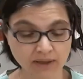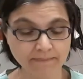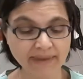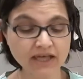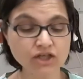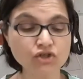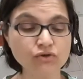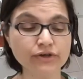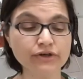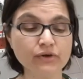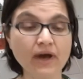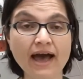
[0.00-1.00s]
make sure
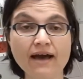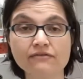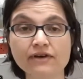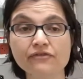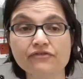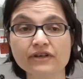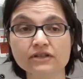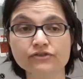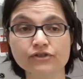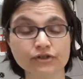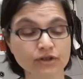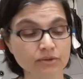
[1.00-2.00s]
you have a
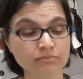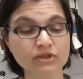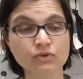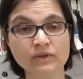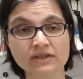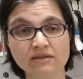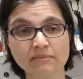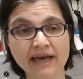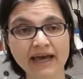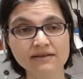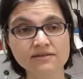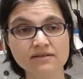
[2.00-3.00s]
filter between the
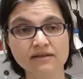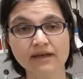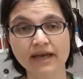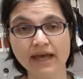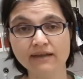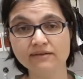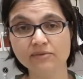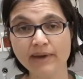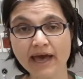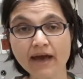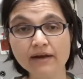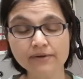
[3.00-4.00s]
mask and the
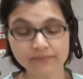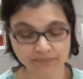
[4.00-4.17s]
bag.